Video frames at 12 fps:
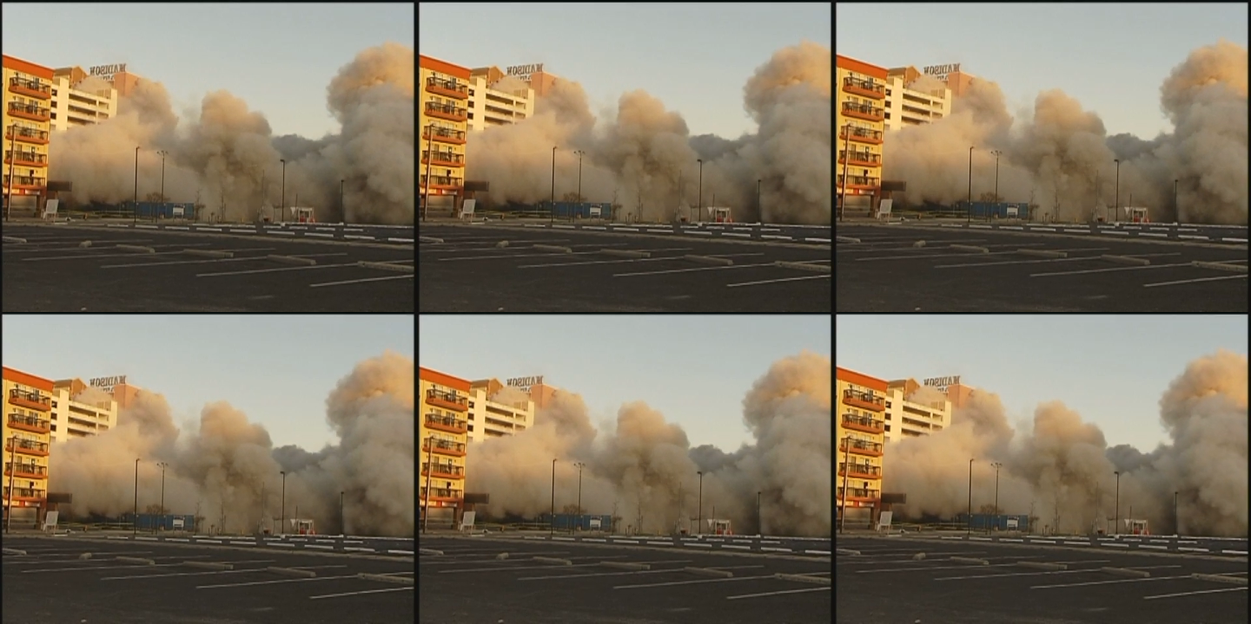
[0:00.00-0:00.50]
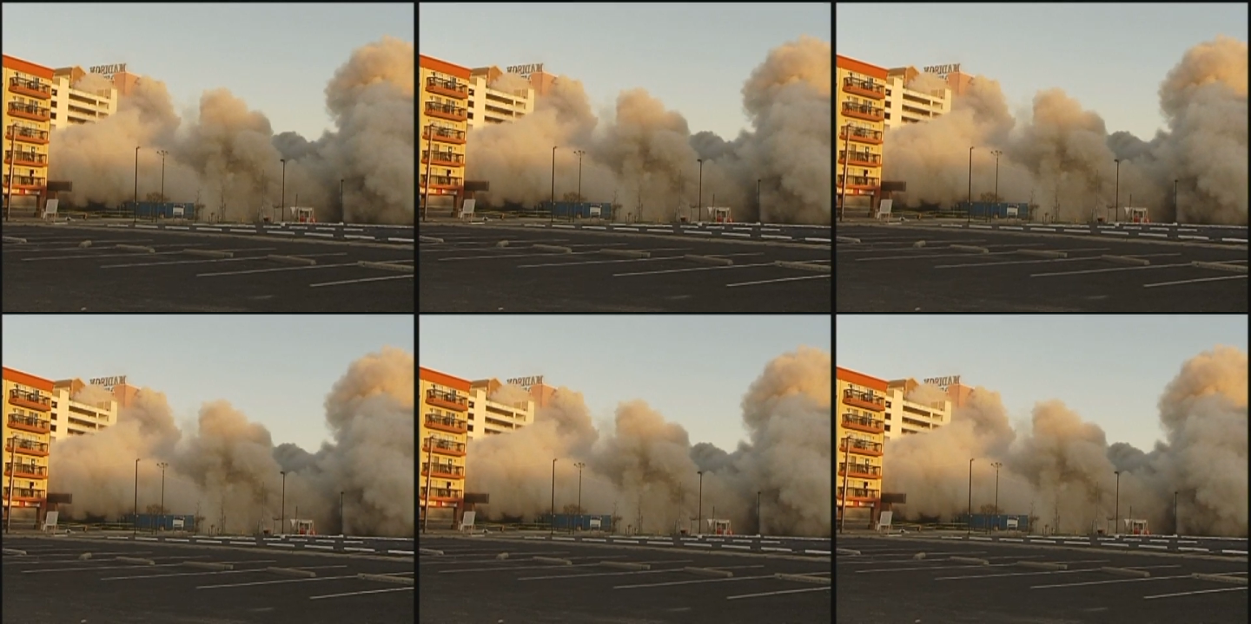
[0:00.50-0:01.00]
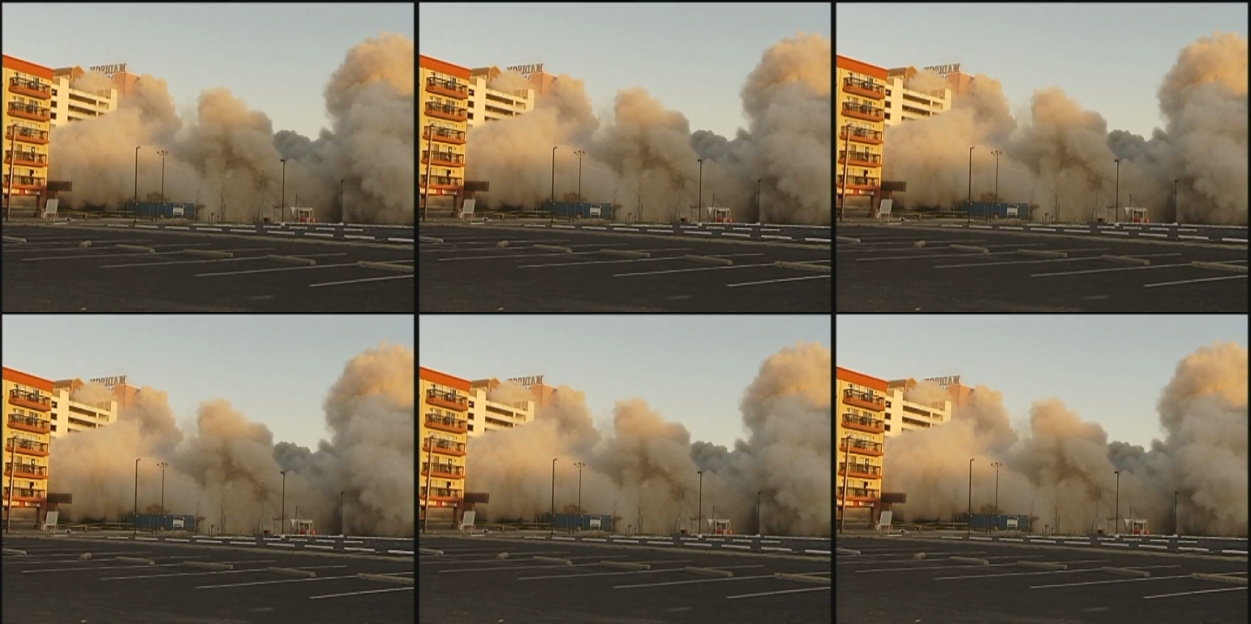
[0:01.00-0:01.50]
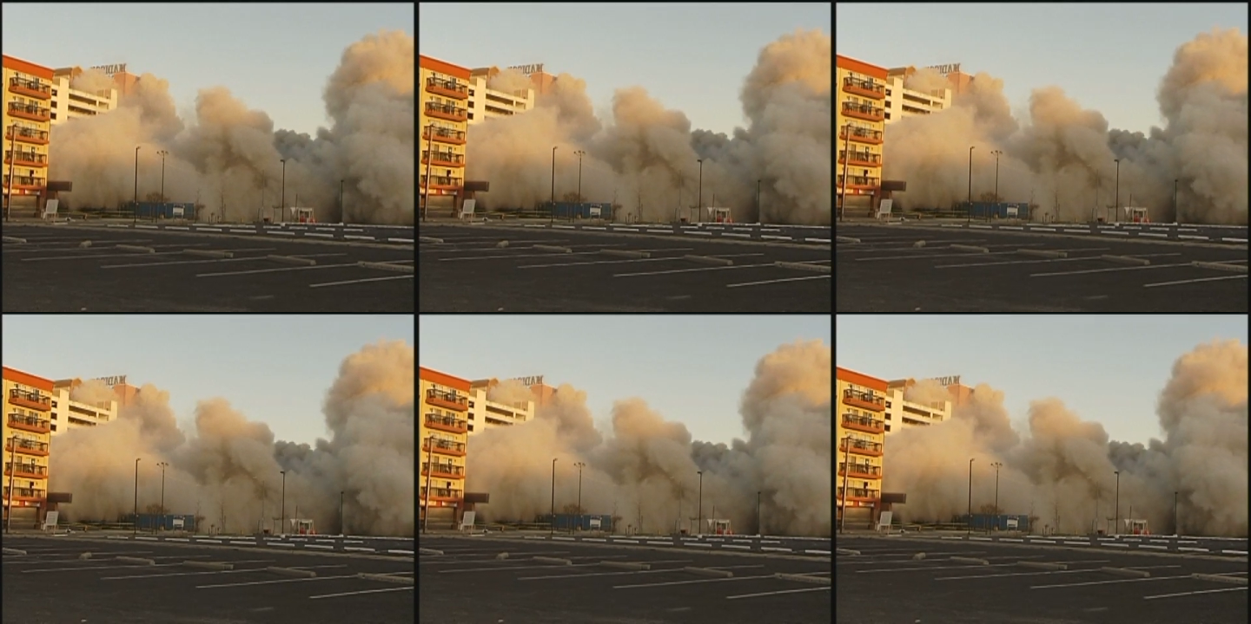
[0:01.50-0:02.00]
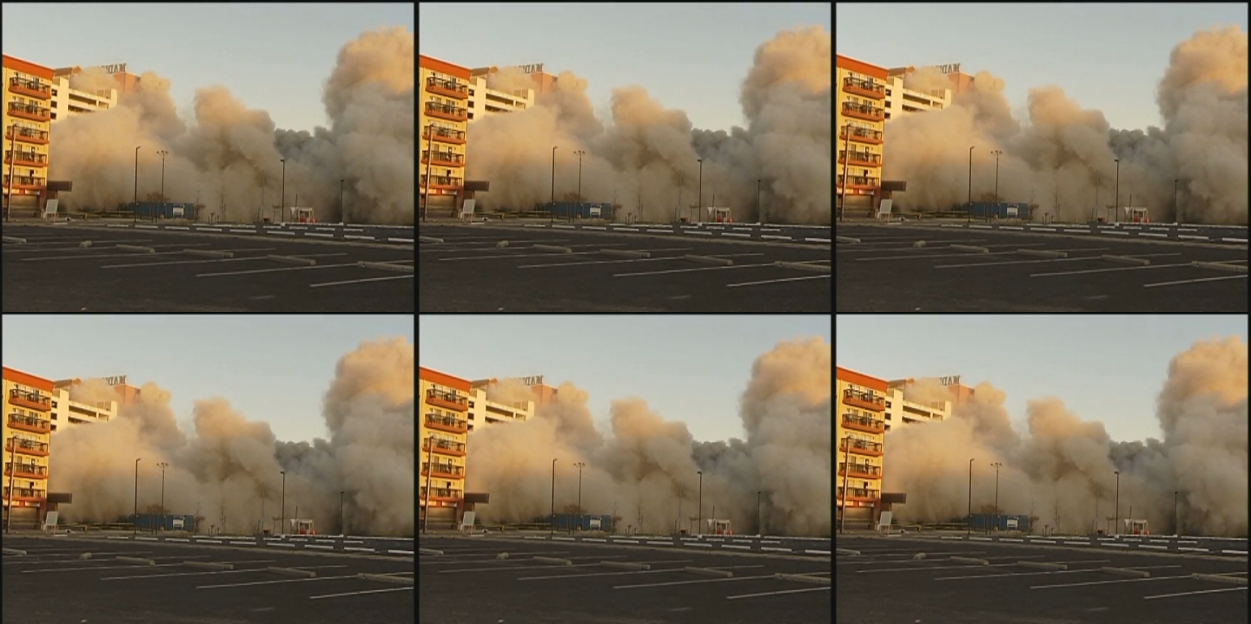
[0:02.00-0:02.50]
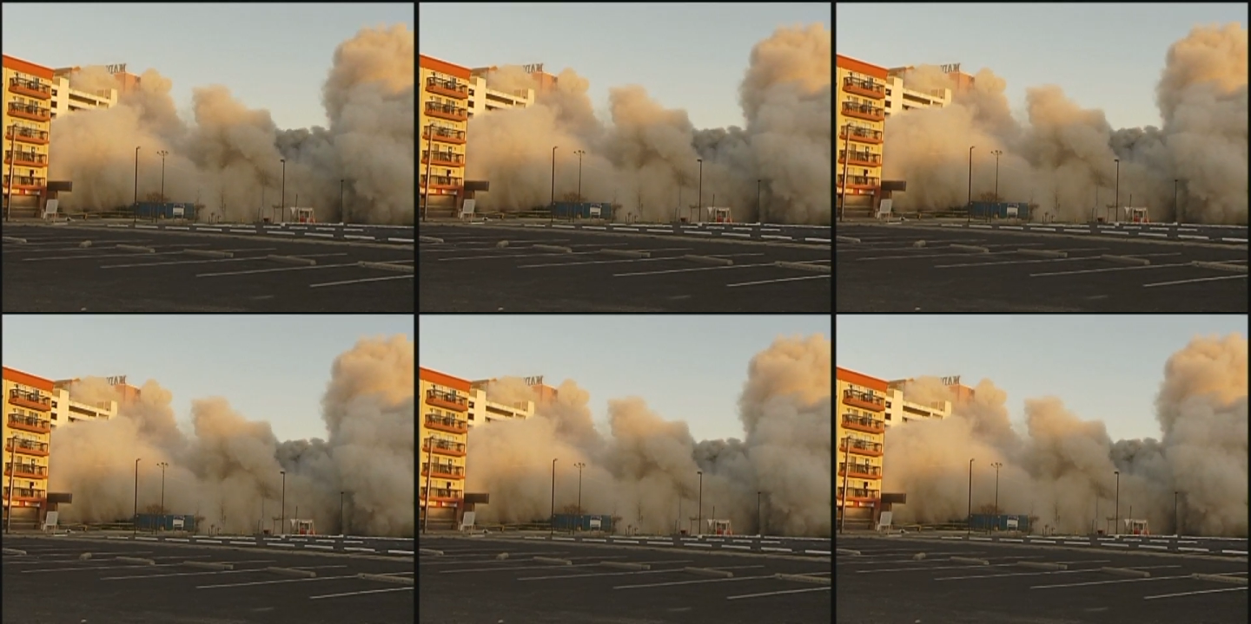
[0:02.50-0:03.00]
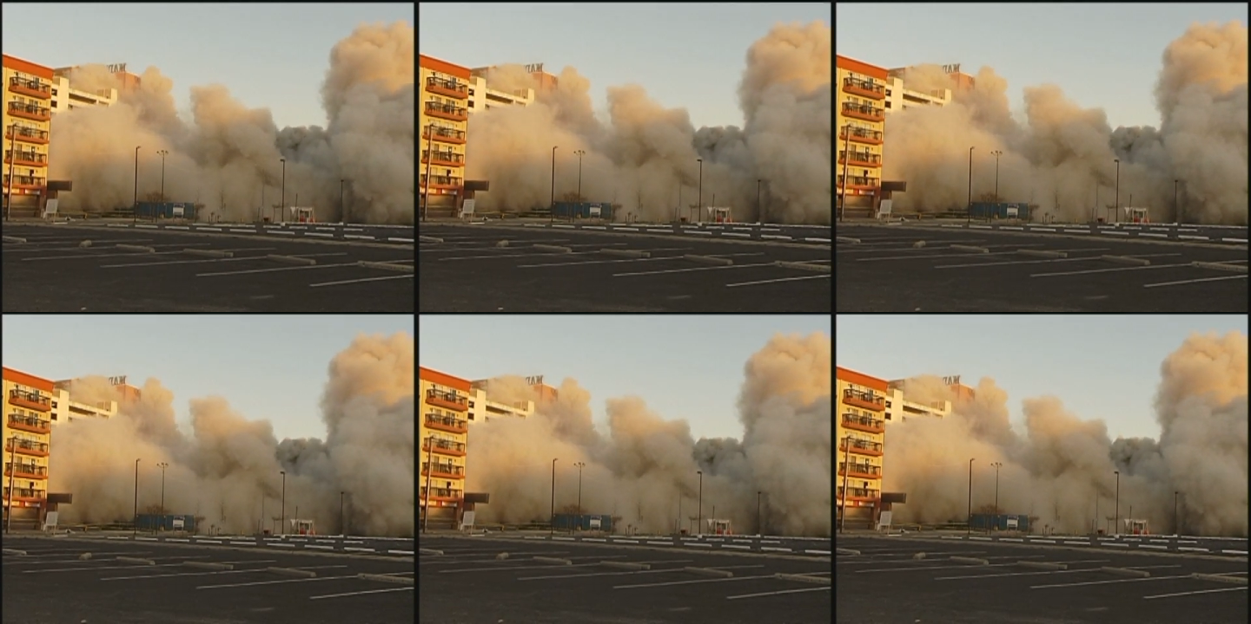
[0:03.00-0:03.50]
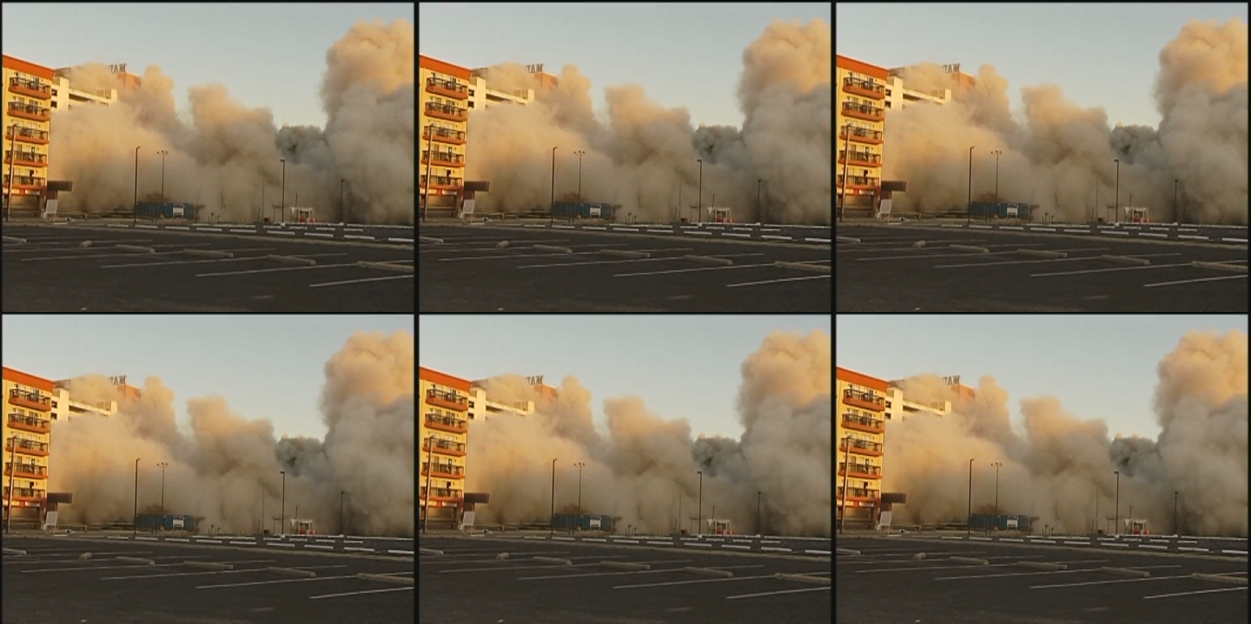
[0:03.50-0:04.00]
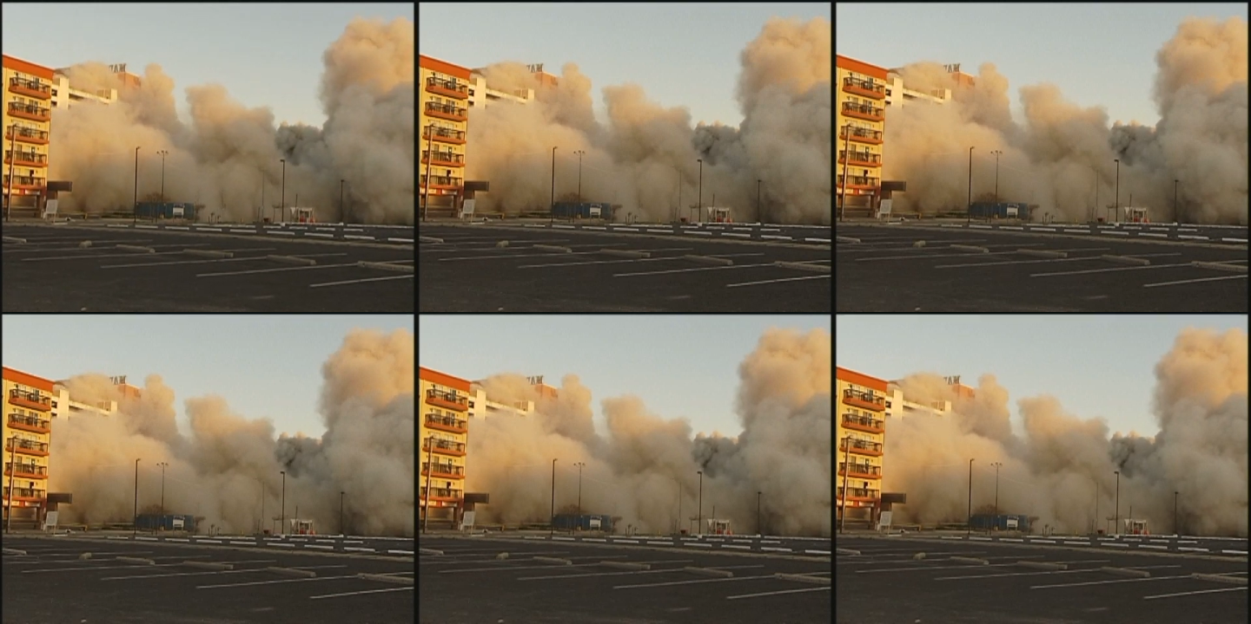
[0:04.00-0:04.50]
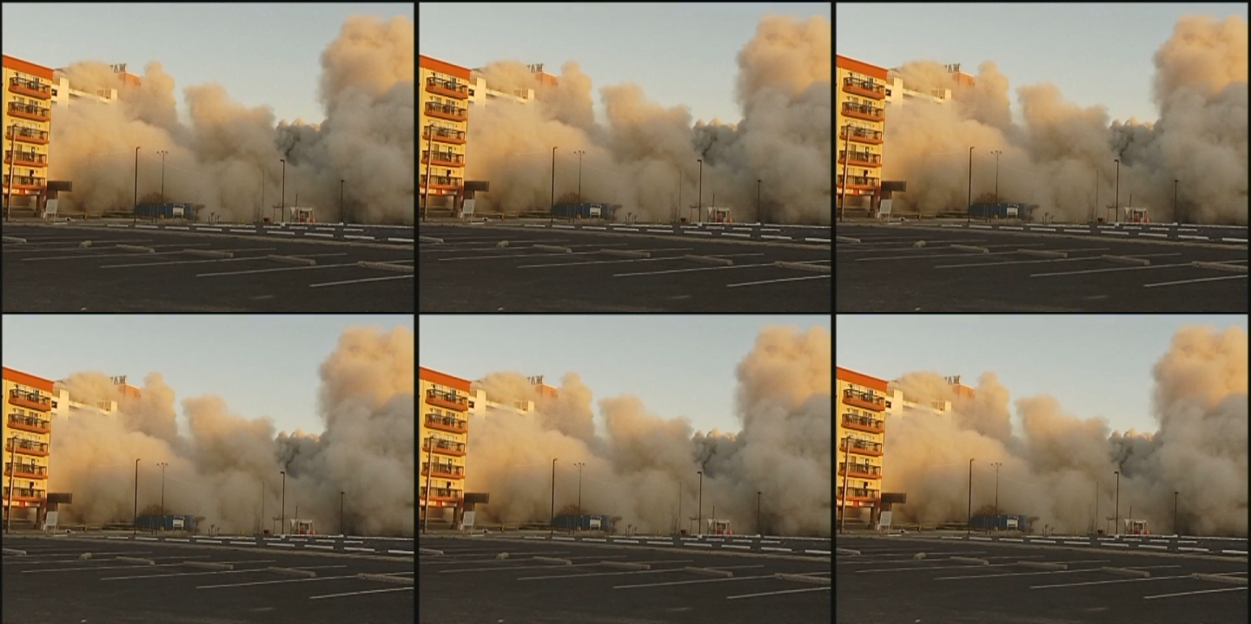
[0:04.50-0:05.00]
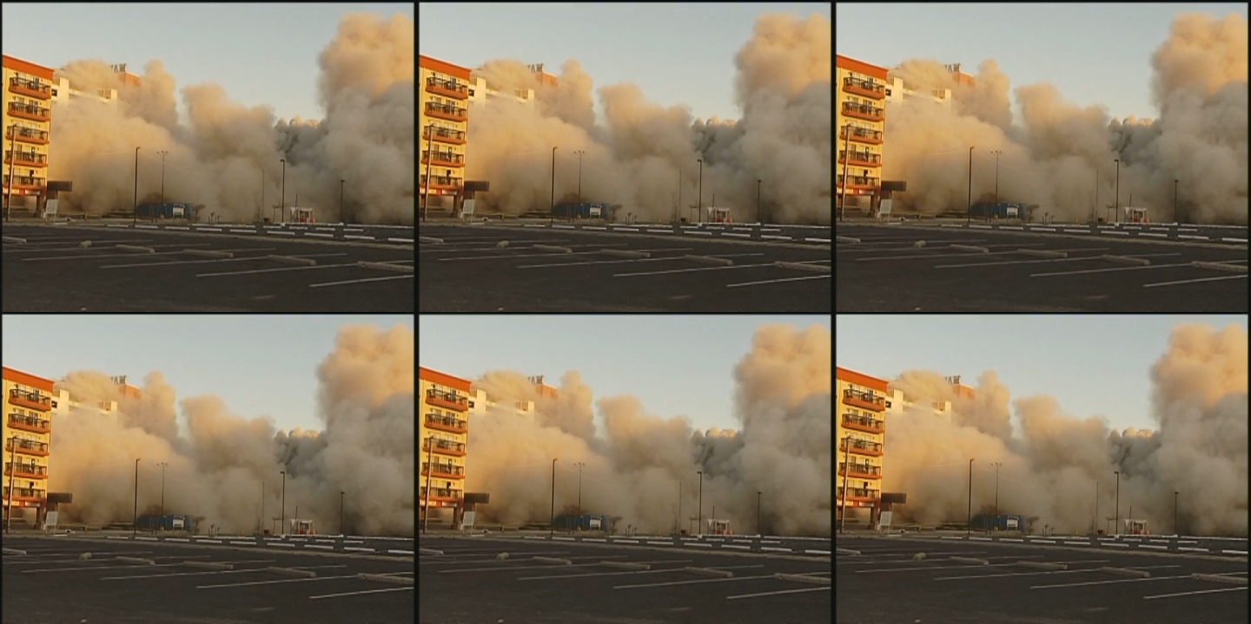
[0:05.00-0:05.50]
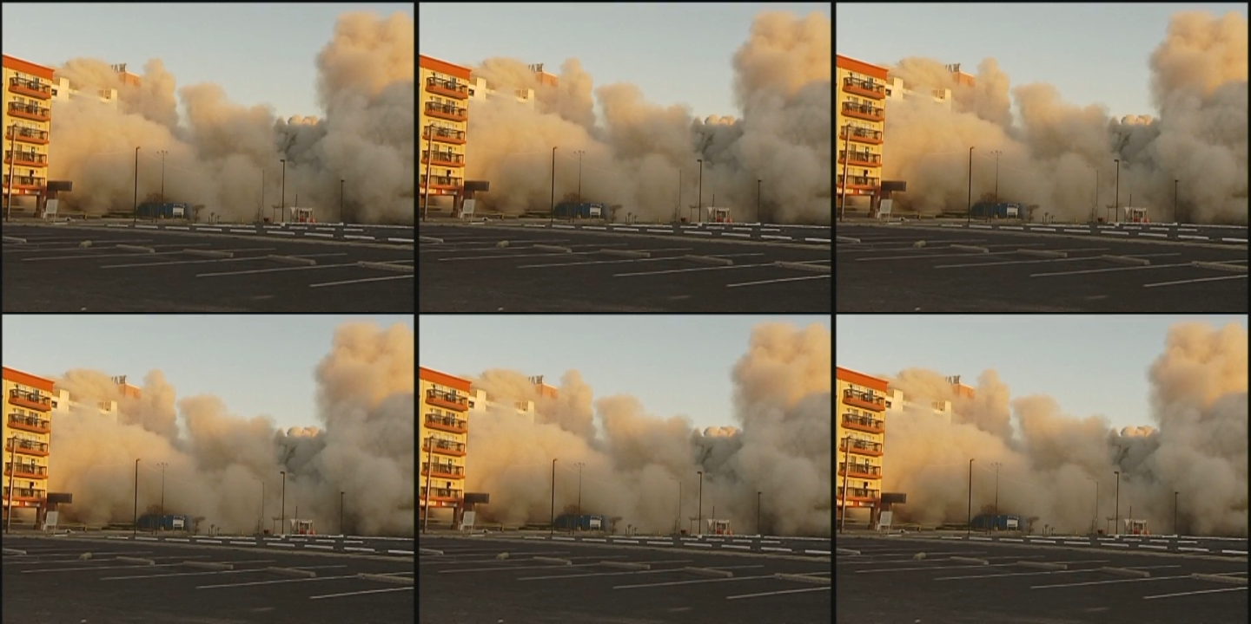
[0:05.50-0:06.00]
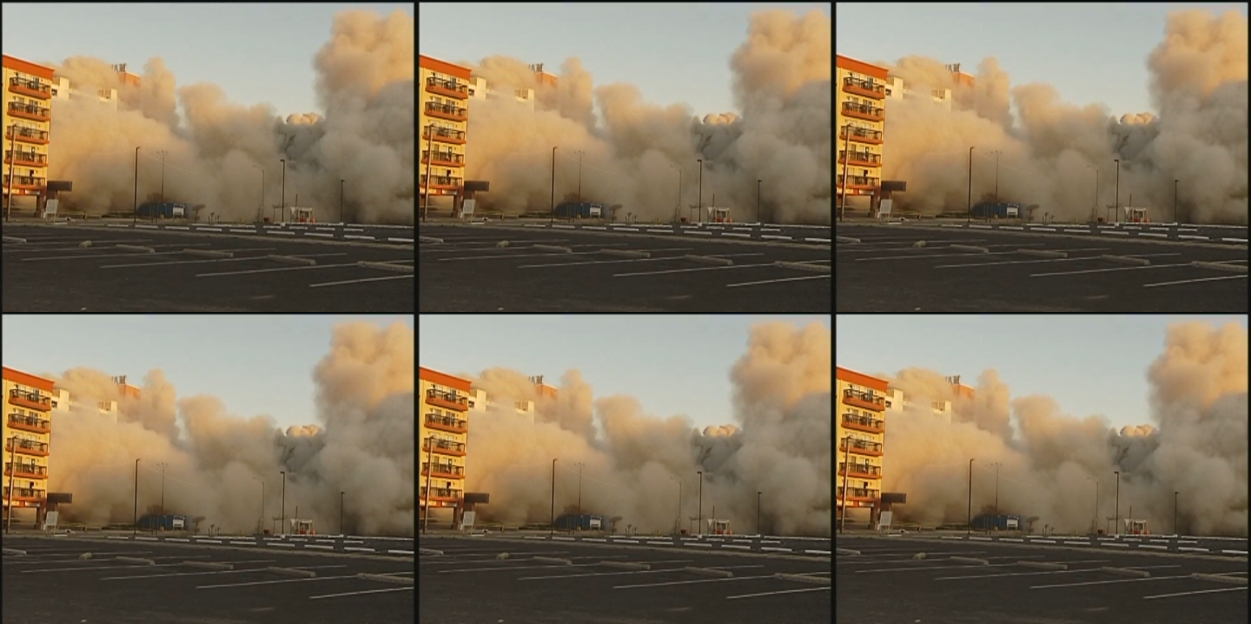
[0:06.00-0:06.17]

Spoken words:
Nobody's mouth can be seen.